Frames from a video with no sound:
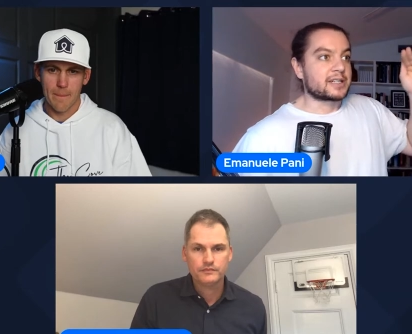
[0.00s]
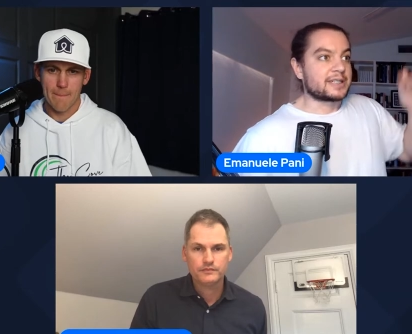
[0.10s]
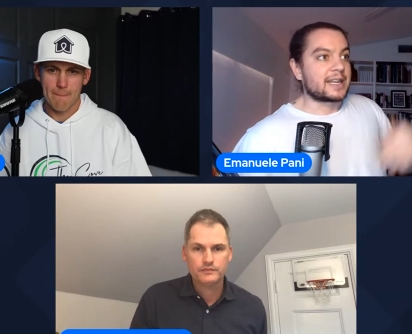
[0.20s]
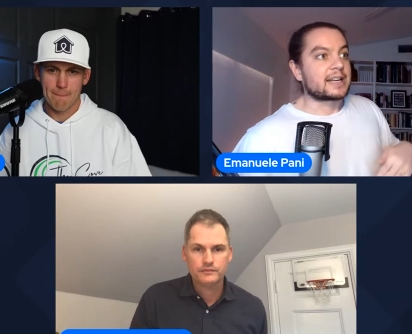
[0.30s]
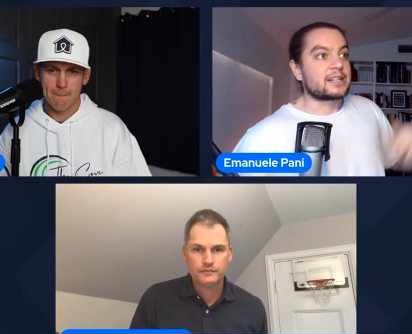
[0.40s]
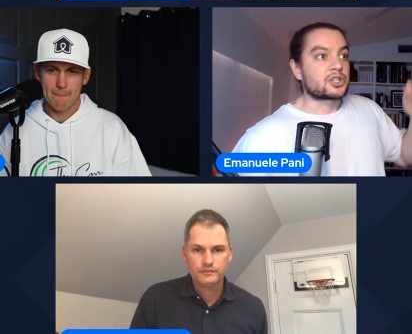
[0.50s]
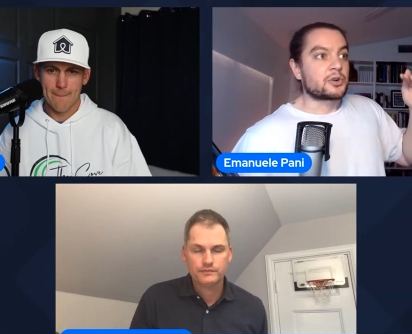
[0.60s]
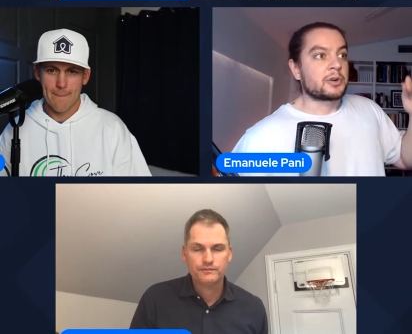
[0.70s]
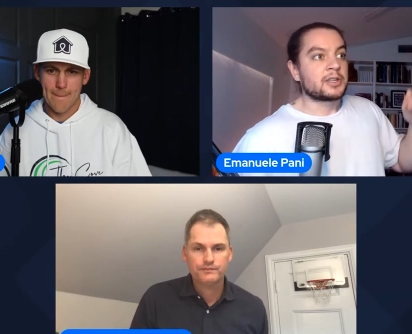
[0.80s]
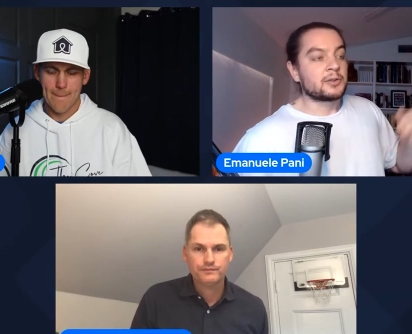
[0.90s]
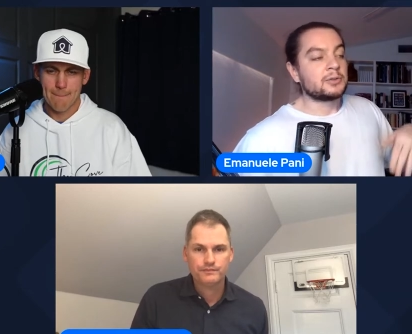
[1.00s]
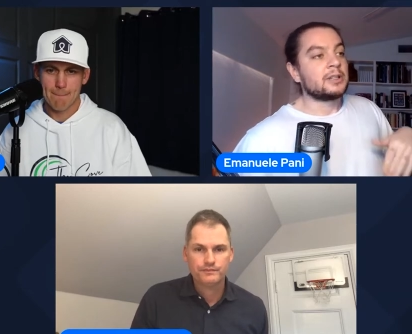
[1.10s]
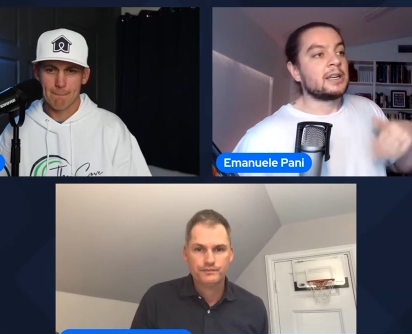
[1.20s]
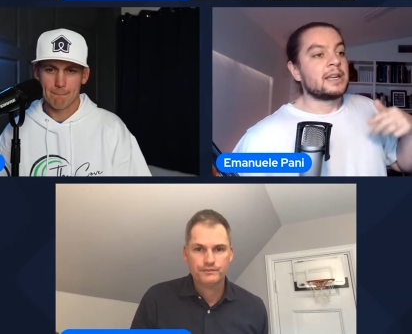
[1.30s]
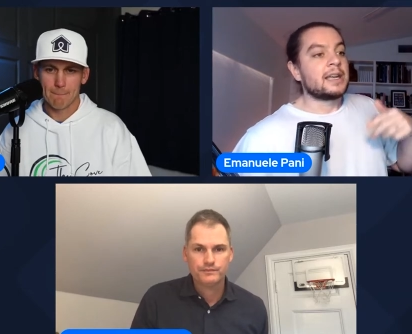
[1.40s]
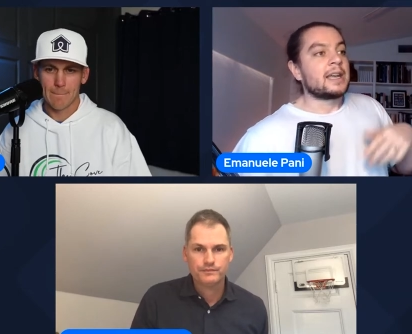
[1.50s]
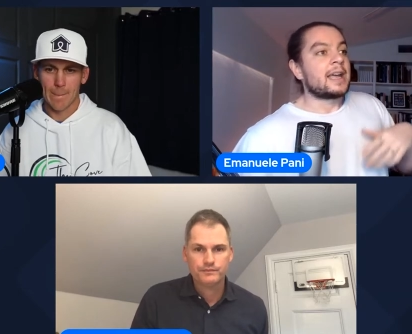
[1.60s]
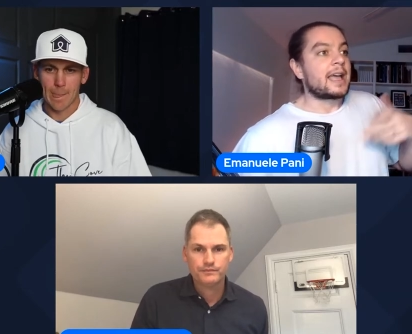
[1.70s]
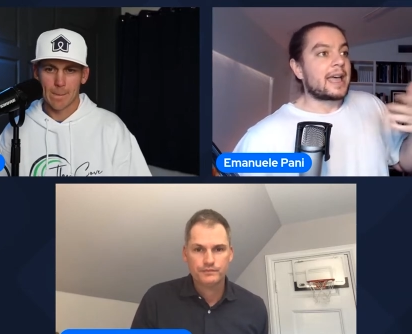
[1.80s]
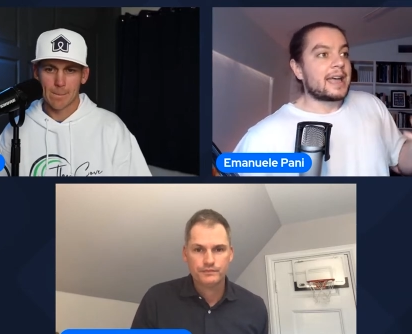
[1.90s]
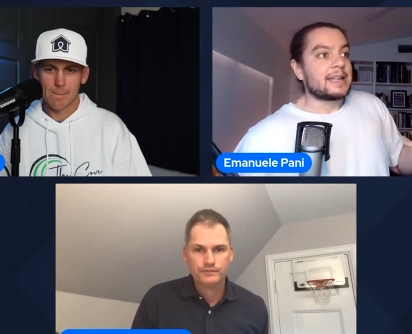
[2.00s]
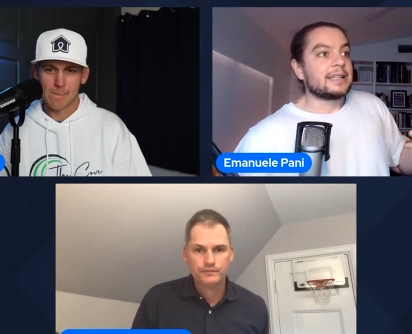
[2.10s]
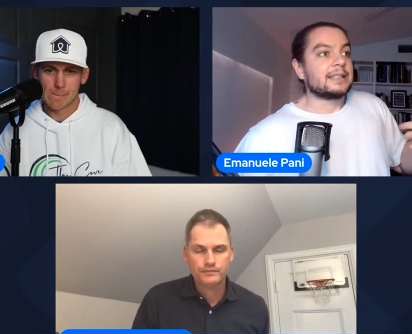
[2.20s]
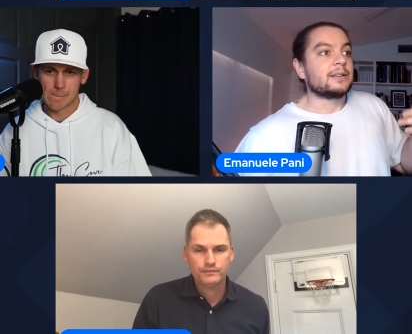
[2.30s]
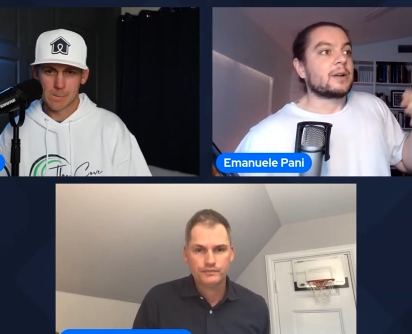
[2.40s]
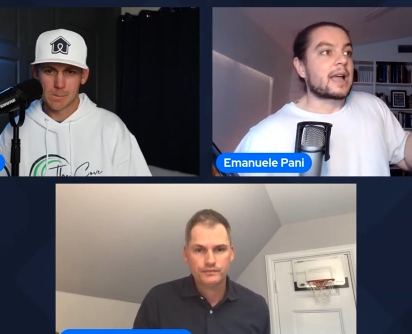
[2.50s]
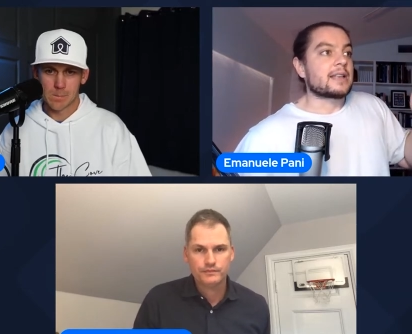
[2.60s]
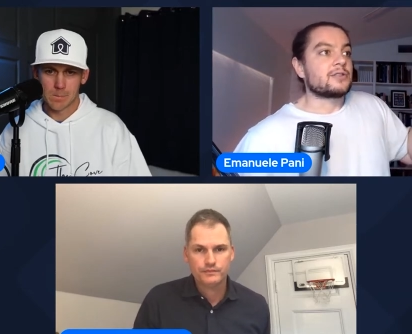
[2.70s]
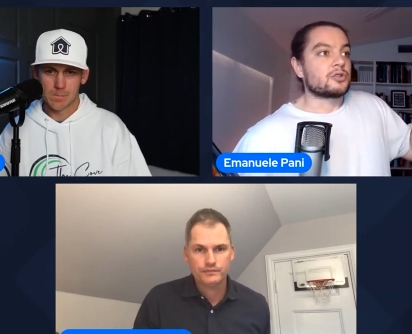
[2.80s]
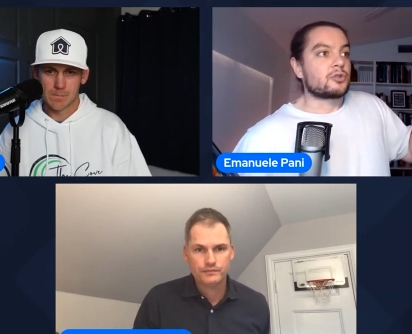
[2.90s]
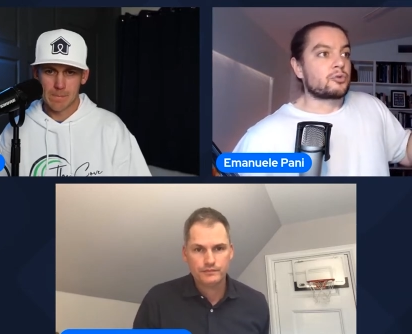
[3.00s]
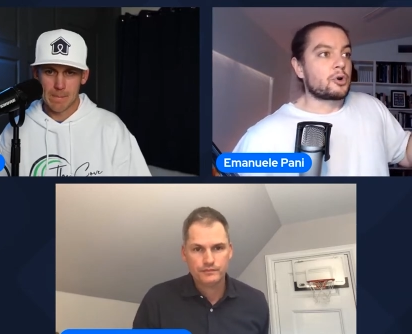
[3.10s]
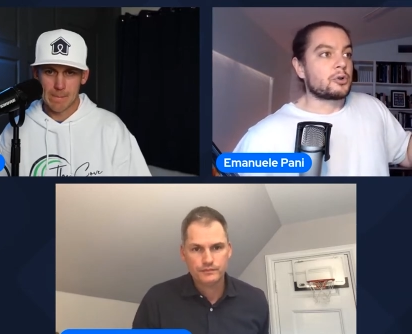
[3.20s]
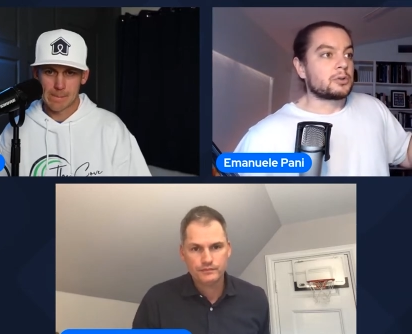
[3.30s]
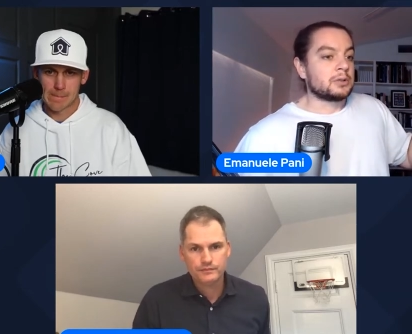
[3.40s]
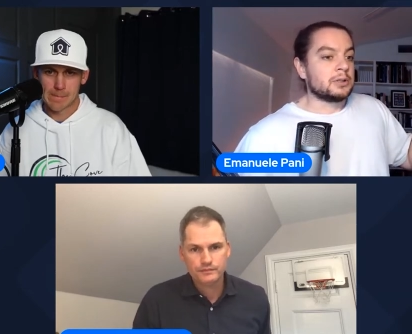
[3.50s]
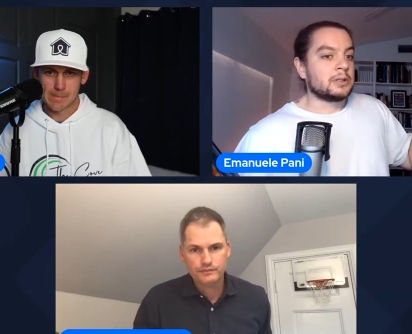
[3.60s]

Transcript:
Speaker 1: where the data is showing you. And as you grow,